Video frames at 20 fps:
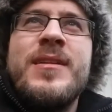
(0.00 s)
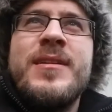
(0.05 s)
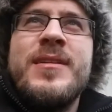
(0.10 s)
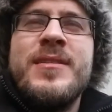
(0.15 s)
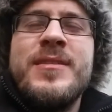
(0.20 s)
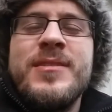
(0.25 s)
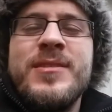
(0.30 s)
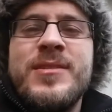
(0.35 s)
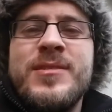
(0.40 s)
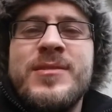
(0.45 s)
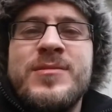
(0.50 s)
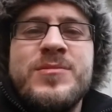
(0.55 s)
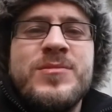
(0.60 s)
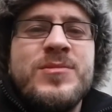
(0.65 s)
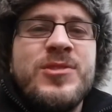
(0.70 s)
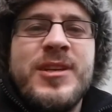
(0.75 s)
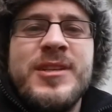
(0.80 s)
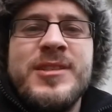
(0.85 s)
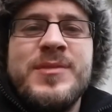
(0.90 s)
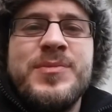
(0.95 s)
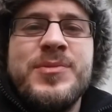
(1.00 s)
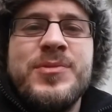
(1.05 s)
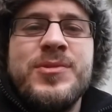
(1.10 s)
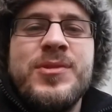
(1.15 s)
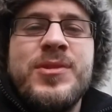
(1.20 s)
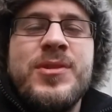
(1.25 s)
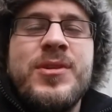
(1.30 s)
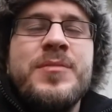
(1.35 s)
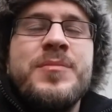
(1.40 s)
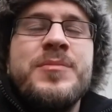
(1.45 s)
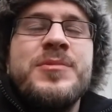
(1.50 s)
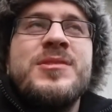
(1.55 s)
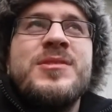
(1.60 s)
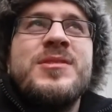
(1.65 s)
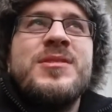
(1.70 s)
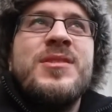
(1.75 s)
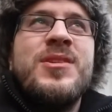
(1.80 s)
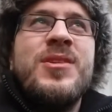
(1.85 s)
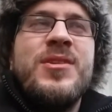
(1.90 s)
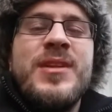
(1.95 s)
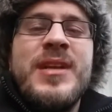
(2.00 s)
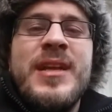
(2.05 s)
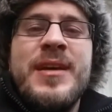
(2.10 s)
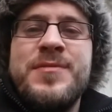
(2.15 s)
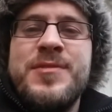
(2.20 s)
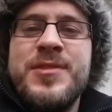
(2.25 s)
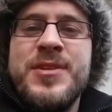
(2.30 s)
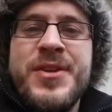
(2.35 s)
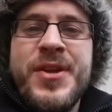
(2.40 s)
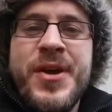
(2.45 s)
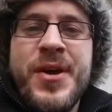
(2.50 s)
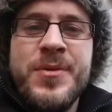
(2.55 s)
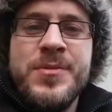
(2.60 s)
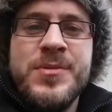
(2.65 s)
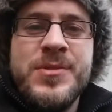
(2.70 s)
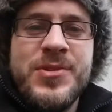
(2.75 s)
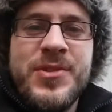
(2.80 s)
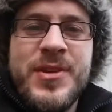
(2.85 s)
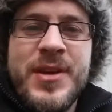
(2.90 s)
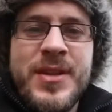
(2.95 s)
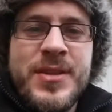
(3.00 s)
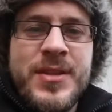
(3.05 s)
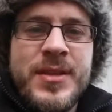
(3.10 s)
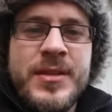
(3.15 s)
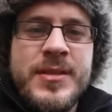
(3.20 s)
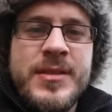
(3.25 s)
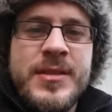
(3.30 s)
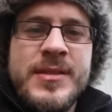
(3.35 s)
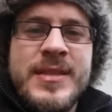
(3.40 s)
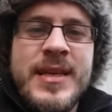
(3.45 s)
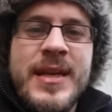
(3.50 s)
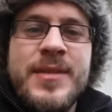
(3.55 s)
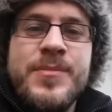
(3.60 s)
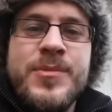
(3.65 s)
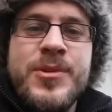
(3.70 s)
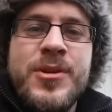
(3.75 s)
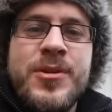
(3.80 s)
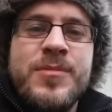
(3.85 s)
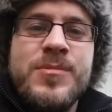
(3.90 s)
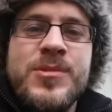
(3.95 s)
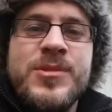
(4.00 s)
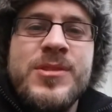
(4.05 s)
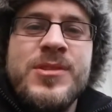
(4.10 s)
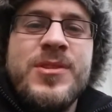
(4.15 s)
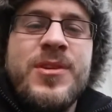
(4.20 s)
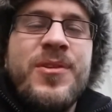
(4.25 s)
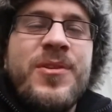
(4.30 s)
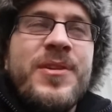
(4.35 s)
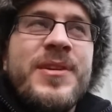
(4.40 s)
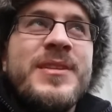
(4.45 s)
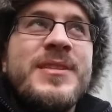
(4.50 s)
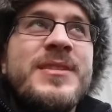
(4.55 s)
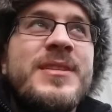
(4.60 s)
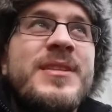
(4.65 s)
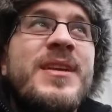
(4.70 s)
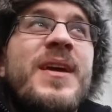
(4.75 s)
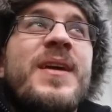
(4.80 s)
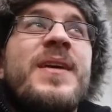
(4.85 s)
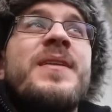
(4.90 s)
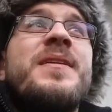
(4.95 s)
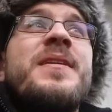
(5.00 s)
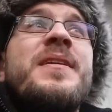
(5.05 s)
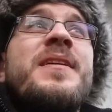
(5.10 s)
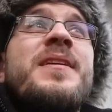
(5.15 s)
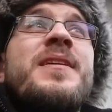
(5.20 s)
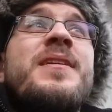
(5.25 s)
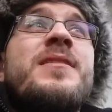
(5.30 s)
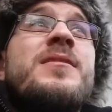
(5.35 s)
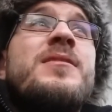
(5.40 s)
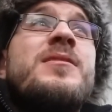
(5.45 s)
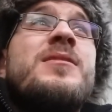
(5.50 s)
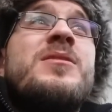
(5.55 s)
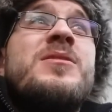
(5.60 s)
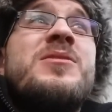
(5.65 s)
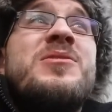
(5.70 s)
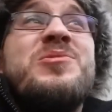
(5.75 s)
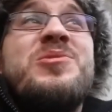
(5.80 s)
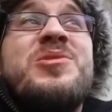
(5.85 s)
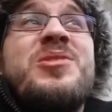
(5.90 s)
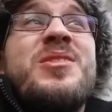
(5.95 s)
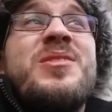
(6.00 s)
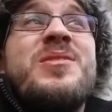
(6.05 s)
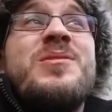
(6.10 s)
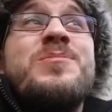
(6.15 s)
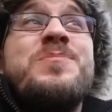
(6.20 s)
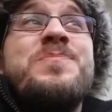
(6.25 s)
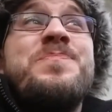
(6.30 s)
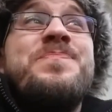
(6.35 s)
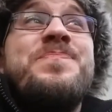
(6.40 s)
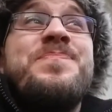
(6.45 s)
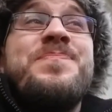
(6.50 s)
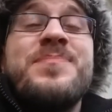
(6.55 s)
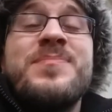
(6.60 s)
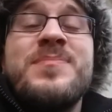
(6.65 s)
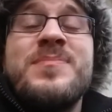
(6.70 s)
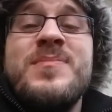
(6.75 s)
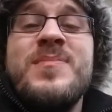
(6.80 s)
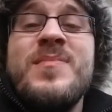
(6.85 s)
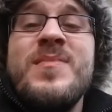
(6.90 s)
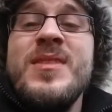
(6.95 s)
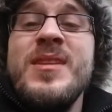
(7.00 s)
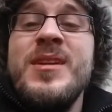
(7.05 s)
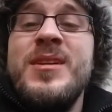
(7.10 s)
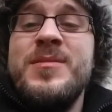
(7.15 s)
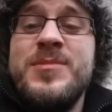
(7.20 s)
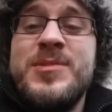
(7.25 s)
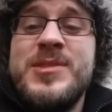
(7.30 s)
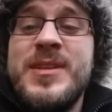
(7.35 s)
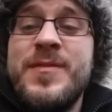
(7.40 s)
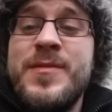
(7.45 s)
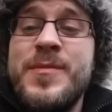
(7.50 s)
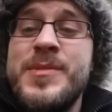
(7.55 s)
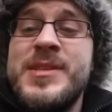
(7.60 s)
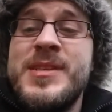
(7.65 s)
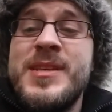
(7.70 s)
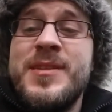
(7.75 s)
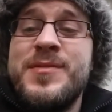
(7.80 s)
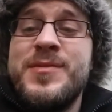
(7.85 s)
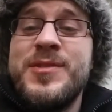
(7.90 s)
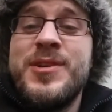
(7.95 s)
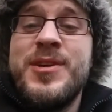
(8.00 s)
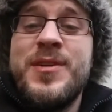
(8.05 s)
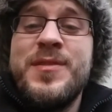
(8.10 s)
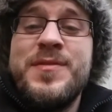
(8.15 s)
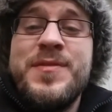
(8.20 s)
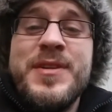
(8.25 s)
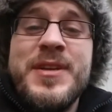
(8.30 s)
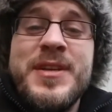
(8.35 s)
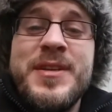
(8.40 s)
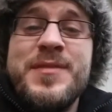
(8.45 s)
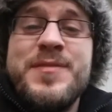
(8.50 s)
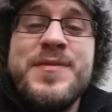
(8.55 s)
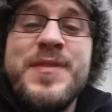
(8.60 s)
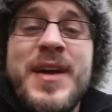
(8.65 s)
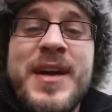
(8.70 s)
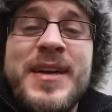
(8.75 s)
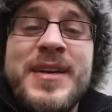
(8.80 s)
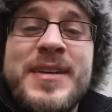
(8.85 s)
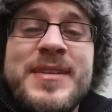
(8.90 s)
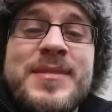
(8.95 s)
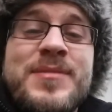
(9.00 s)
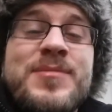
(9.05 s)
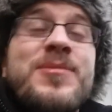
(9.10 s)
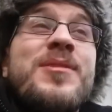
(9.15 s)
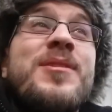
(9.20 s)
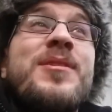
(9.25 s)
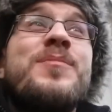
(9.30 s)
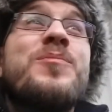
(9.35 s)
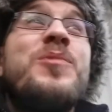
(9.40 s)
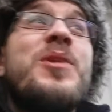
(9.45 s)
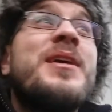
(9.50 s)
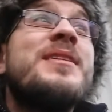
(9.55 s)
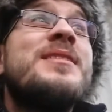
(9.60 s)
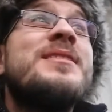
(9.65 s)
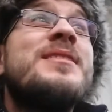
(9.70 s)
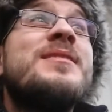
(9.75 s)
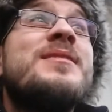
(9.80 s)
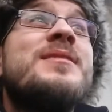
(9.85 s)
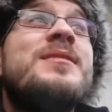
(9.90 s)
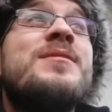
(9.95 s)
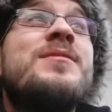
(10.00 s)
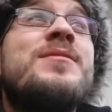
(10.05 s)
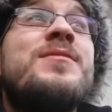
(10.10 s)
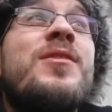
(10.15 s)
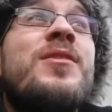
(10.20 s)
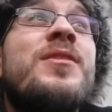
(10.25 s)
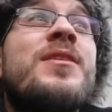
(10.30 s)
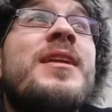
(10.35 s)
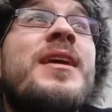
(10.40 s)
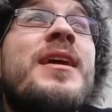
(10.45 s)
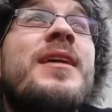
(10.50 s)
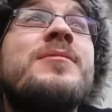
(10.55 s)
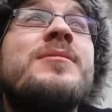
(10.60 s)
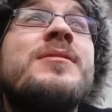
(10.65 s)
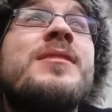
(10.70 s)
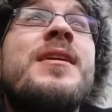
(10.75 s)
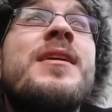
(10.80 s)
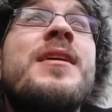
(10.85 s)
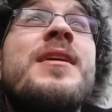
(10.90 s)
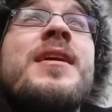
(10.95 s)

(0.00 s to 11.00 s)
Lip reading: The transport guy must have not left a note or anything to tell him that I was starting today, so I'm just having myself a coffee and a fag while I'm waiting to find out.